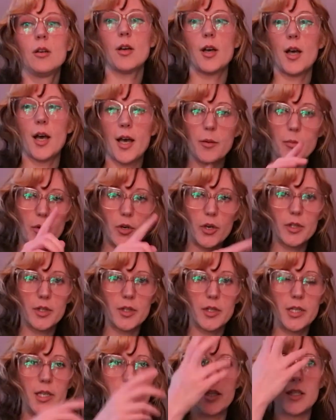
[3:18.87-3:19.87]
I bought
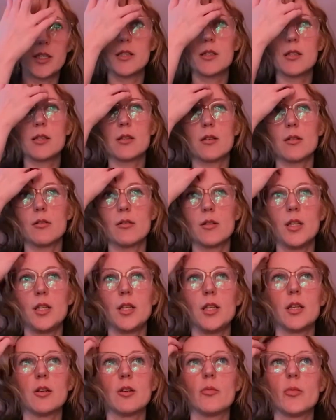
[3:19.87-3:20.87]
these the
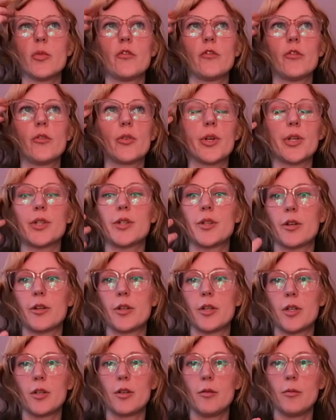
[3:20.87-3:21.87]
year before I
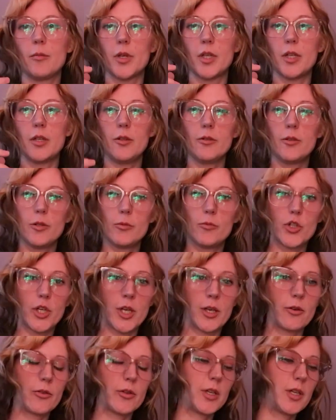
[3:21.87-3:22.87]
started my YouTube
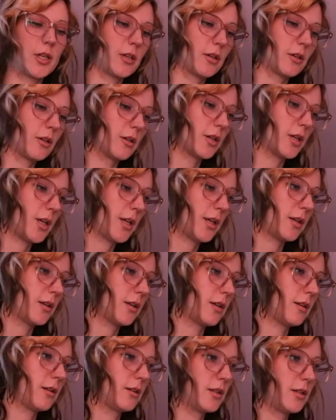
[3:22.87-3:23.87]
channel here,
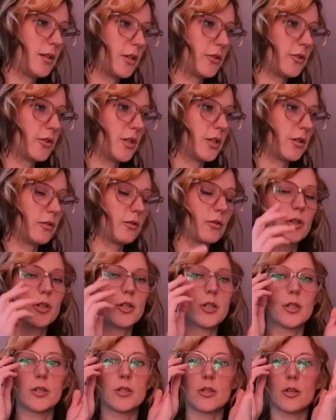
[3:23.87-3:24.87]
and they're still
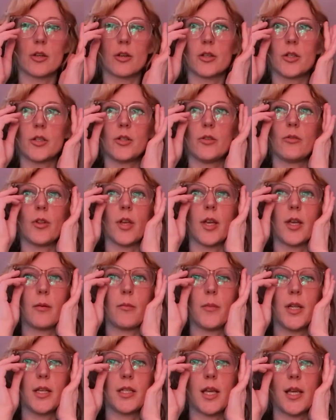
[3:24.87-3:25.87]
good as long as you like
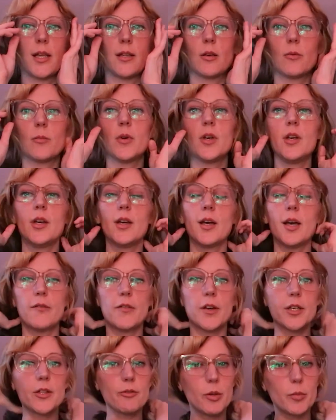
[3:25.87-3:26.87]
maintain them. I've
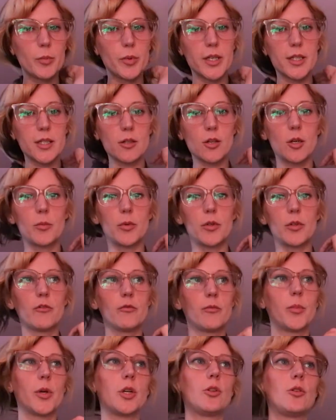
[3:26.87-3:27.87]
had to replace a couple
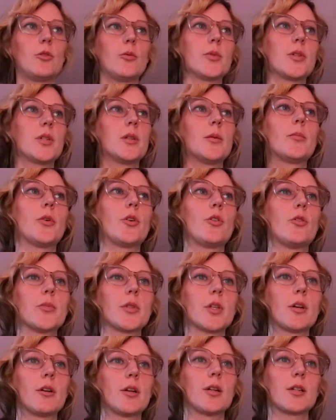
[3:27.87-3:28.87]
of bulbs. The bulbs
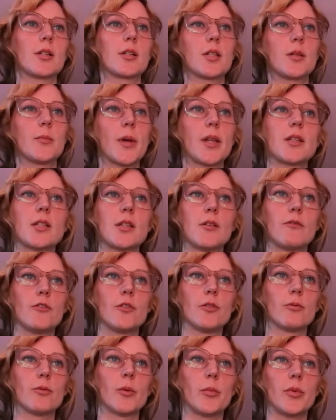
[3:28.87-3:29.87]
are expensive
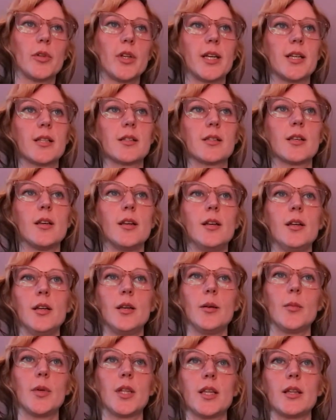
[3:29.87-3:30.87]
to replace,
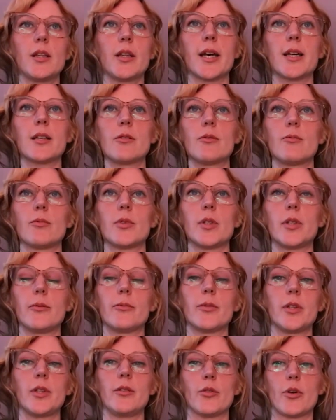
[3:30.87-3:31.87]
but they last really,
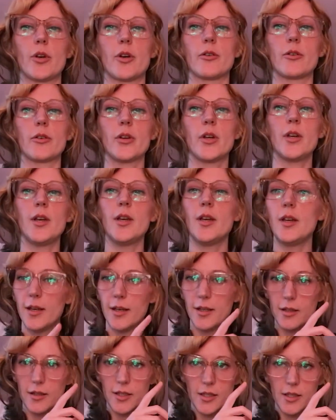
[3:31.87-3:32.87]
really long.
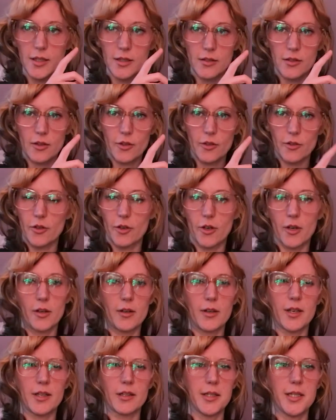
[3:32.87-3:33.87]
And these are not
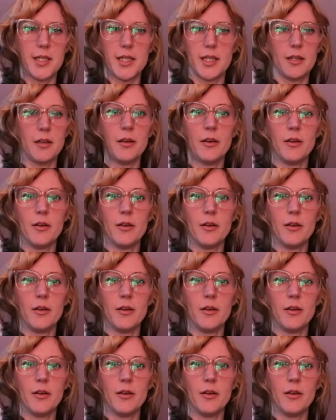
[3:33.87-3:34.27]
LED.